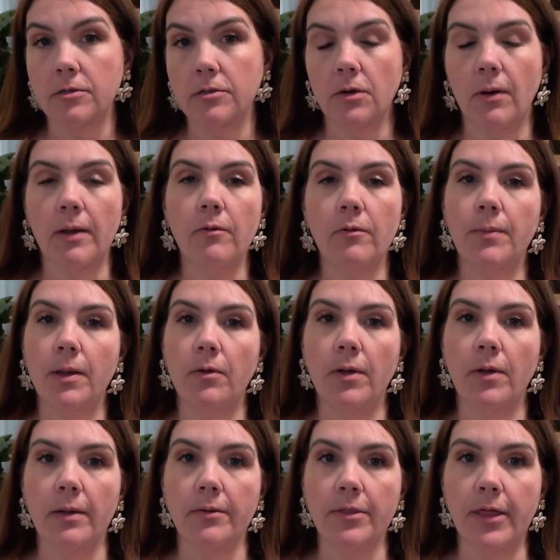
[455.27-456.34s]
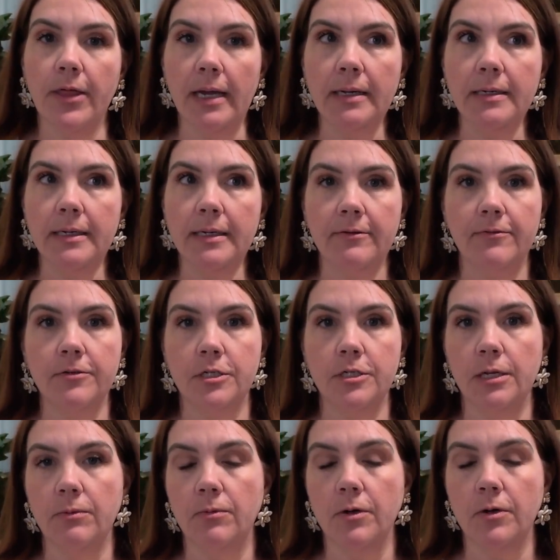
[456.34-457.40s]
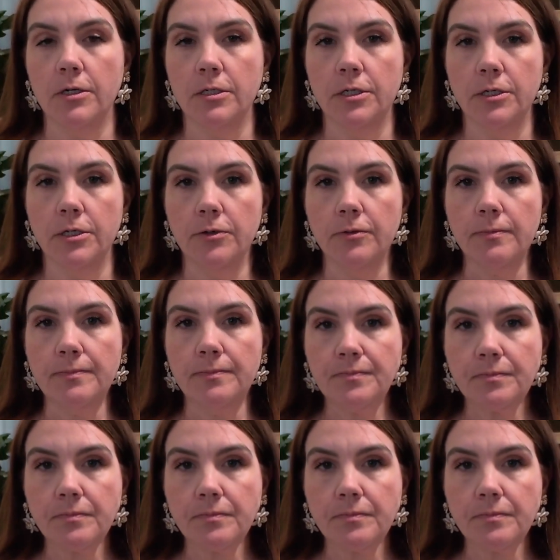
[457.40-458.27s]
So I would be okay with that if she were to